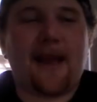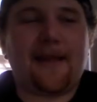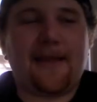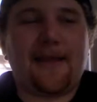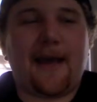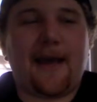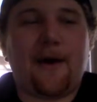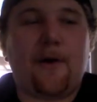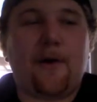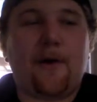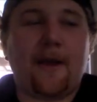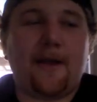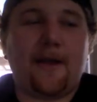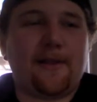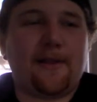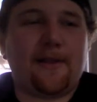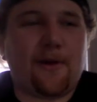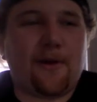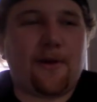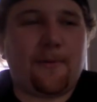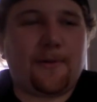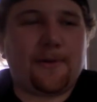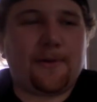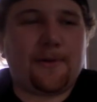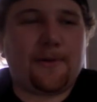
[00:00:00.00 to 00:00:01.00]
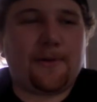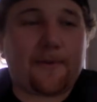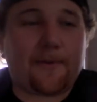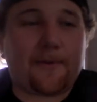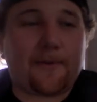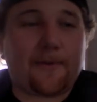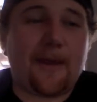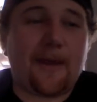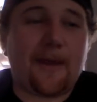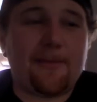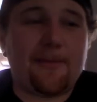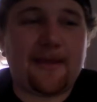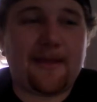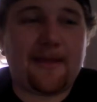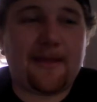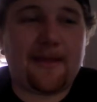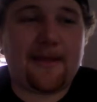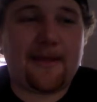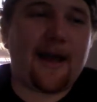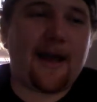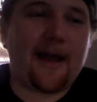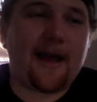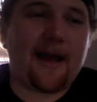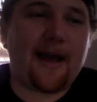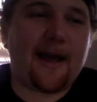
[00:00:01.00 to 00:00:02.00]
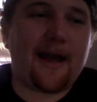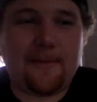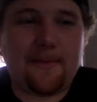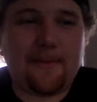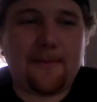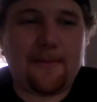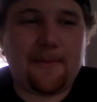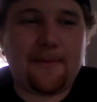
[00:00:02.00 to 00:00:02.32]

that, oh, hey, let's open it up because maybe he's lying. Maybe he's